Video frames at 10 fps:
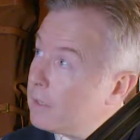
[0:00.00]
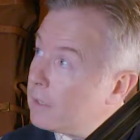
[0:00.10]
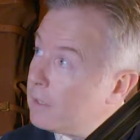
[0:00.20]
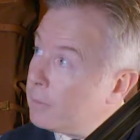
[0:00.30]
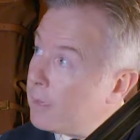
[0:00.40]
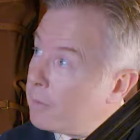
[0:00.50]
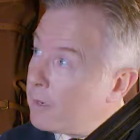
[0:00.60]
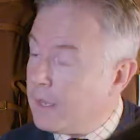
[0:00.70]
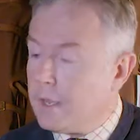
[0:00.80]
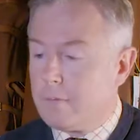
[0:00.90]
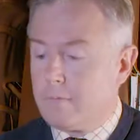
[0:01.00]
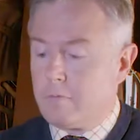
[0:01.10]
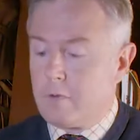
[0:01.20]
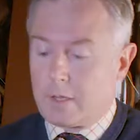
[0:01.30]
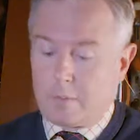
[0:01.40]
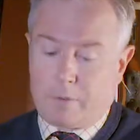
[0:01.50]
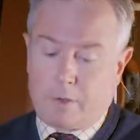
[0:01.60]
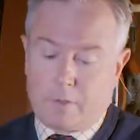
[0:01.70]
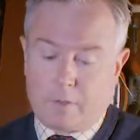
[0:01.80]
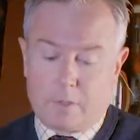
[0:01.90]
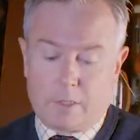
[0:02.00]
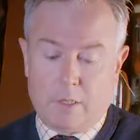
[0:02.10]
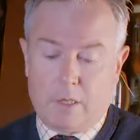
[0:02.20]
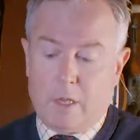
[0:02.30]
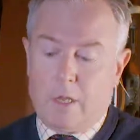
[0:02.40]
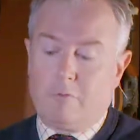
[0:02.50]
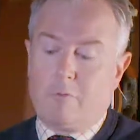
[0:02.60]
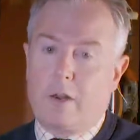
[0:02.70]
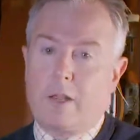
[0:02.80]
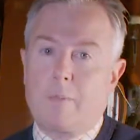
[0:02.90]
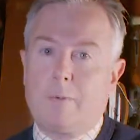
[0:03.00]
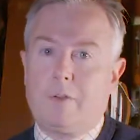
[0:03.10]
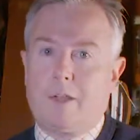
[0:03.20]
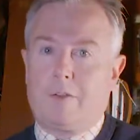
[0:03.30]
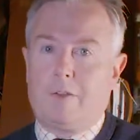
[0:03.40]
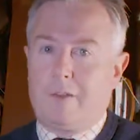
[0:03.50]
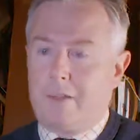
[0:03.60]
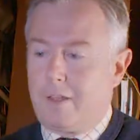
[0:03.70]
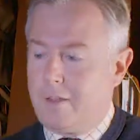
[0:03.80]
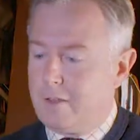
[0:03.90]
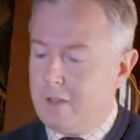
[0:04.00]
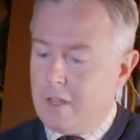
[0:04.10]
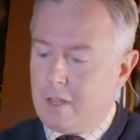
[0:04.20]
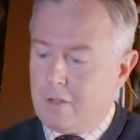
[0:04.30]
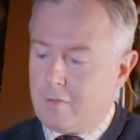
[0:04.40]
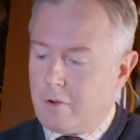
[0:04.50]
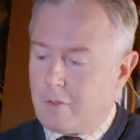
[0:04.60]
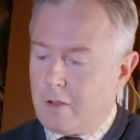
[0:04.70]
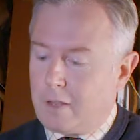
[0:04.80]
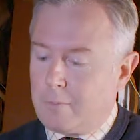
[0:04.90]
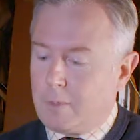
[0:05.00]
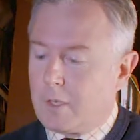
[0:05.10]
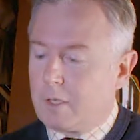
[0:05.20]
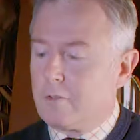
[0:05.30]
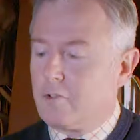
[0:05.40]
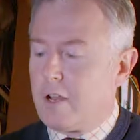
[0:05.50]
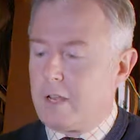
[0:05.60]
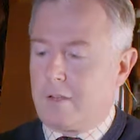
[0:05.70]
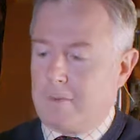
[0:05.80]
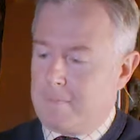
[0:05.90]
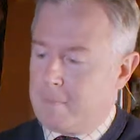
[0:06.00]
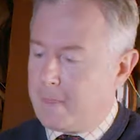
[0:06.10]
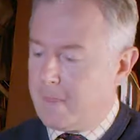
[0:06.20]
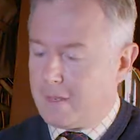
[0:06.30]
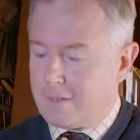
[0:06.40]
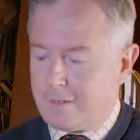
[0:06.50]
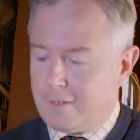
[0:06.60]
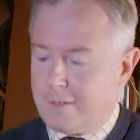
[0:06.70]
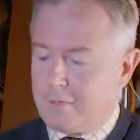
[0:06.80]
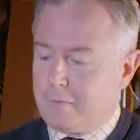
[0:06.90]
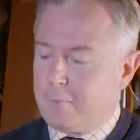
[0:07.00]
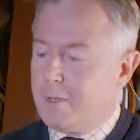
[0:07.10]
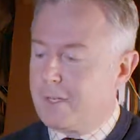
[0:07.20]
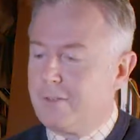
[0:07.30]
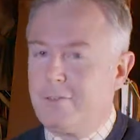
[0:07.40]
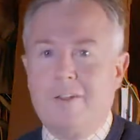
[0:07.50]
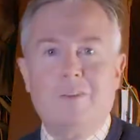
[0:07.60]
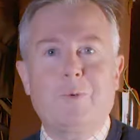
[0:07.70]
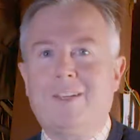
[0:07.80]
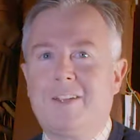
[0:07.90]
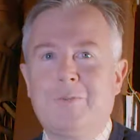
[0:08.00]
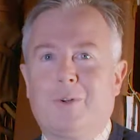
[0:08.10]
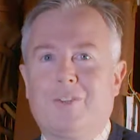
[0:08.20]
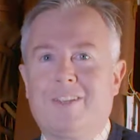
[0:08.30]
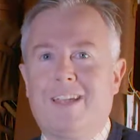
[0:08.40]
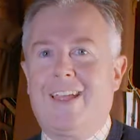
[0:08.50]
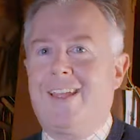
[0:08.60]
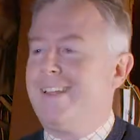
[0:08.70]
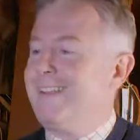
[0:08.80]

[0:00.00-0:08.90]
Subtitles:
you'll be able to hear rust particles running up and down in there, rather like a musical shaker. That's the kind of musical note we don't want to hear.